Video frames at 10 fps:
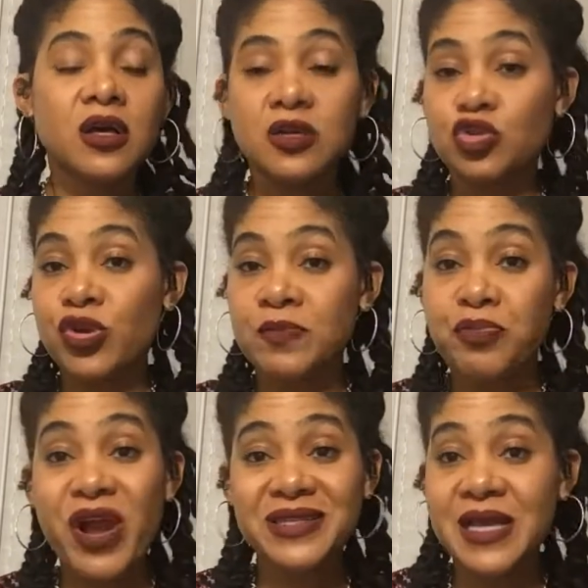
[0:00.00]
trim
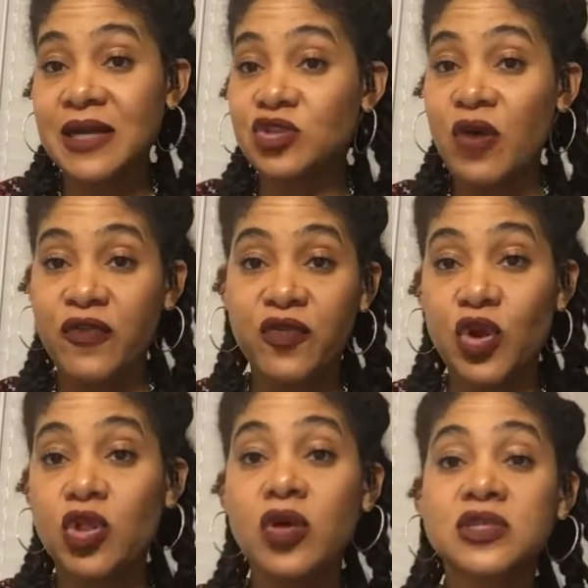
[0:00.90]
price tags off of your
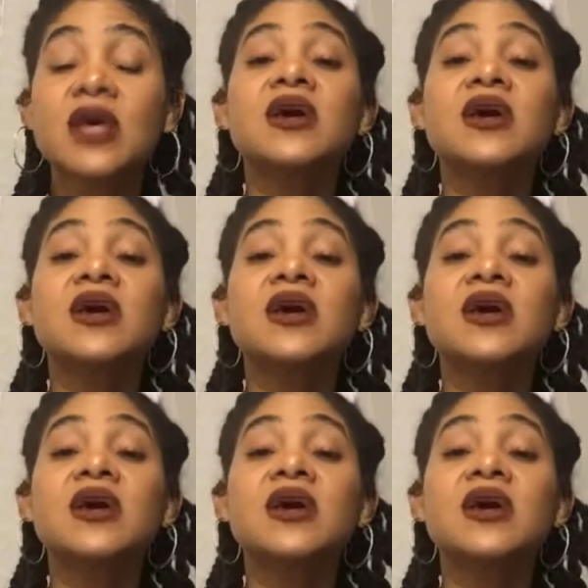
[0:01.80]
clothes.